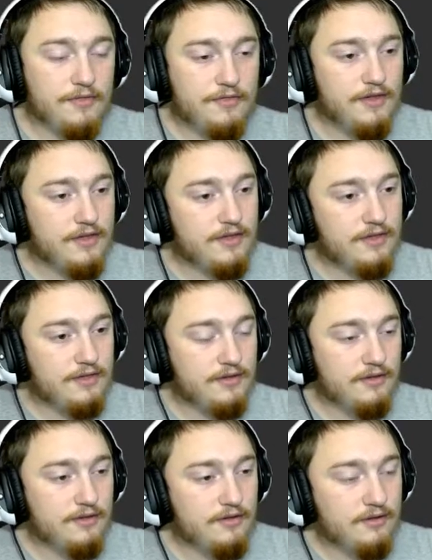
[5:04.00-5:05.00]
The
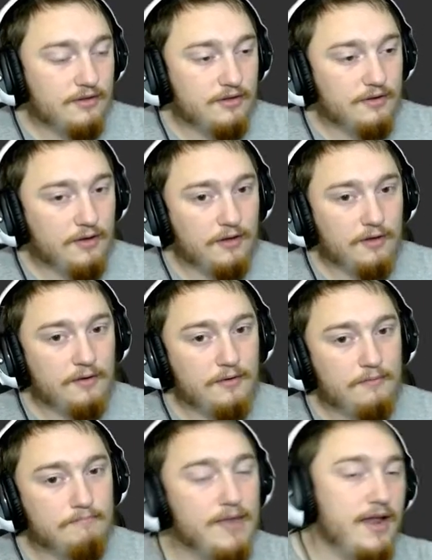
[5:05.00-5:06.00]

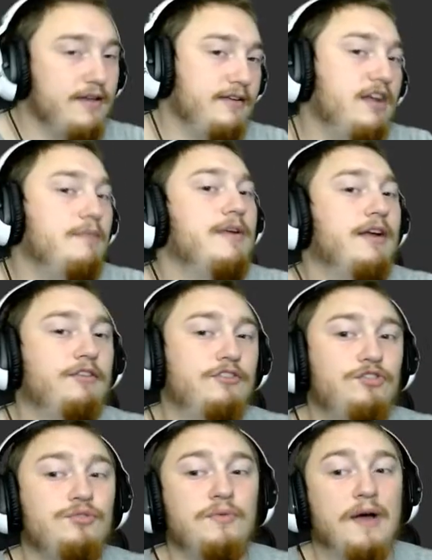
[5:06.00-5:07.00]
main gimmick
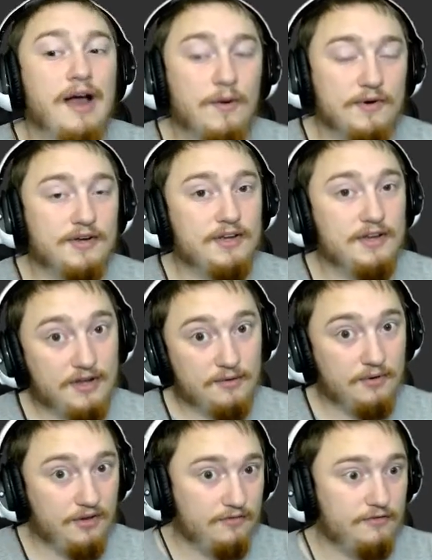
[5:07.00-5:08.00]
to how we're going to get
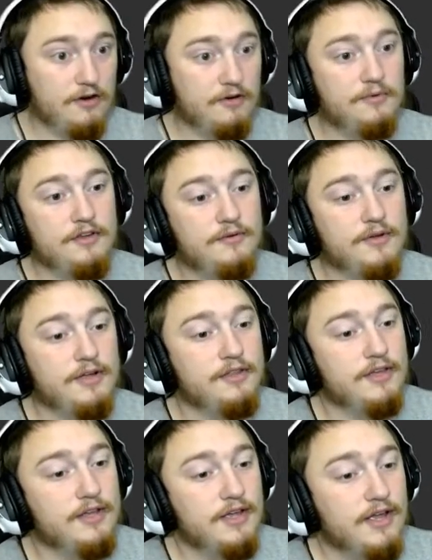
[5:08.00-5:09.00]
really far really
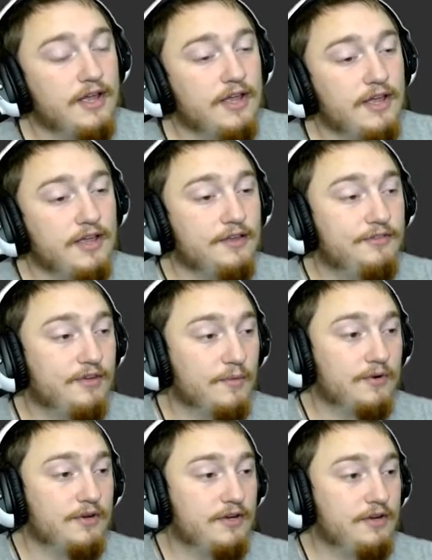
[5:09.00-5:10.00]
quickly is that
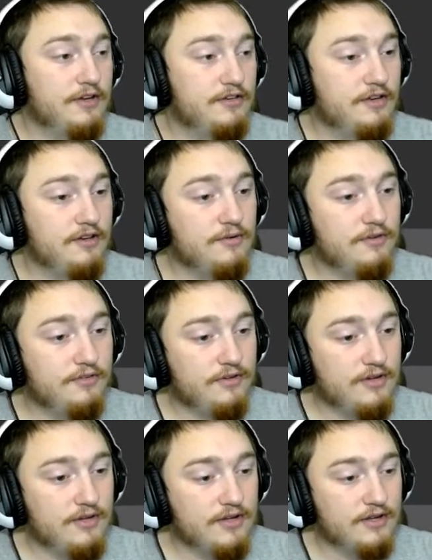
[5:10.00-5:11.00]
we're going to
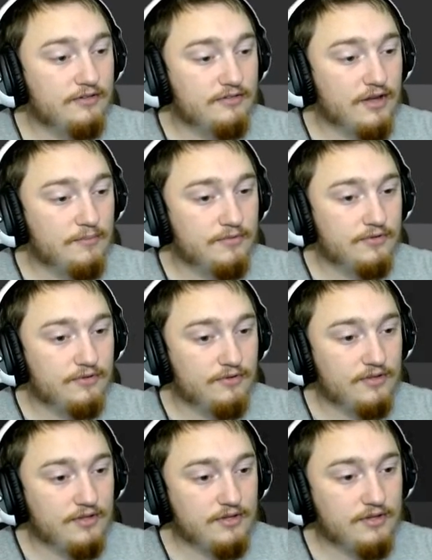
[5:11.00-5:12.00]
continuously accept
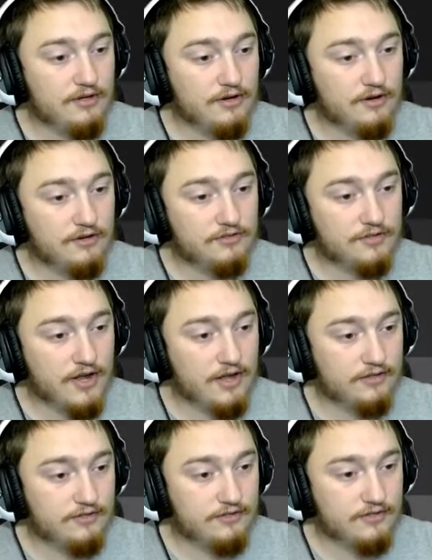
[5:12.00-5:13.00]
the
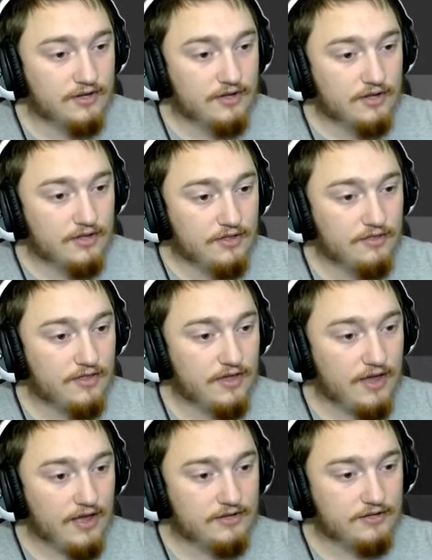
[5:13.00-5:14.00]
contracts
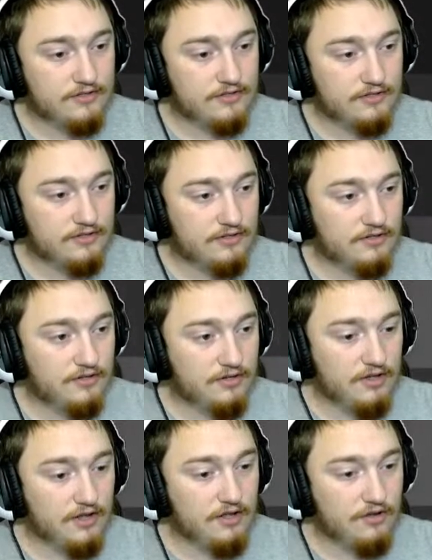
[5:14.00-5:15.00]
that
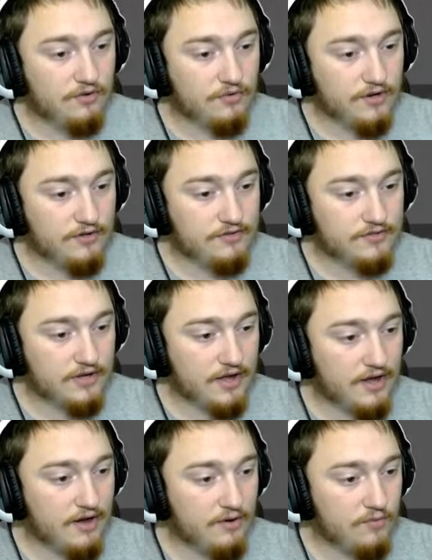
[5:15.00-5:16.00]
increase
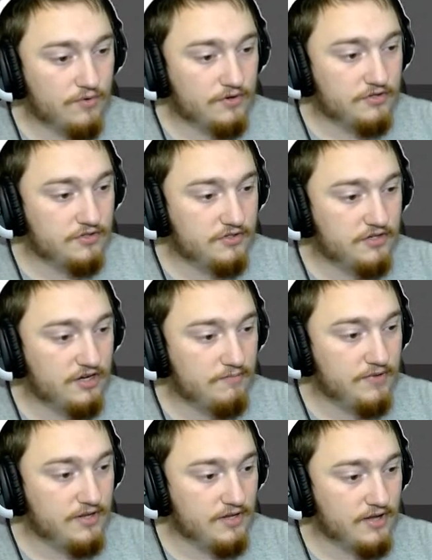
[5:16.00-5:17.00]
our
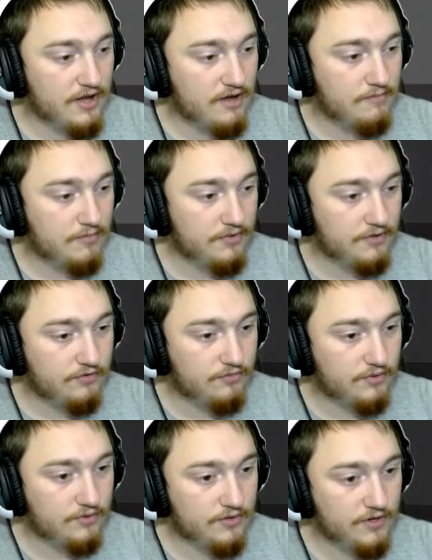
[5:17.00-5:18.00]
CPM. This
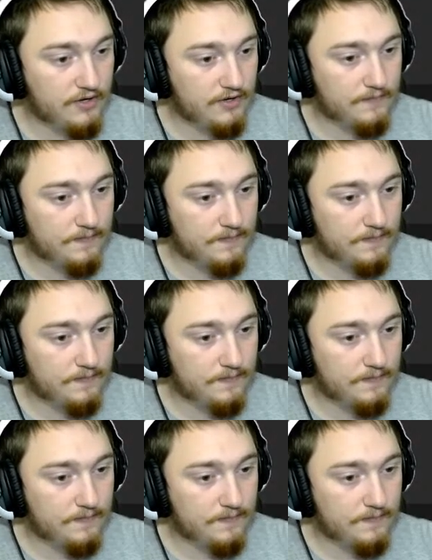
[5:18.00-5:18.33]
one right here.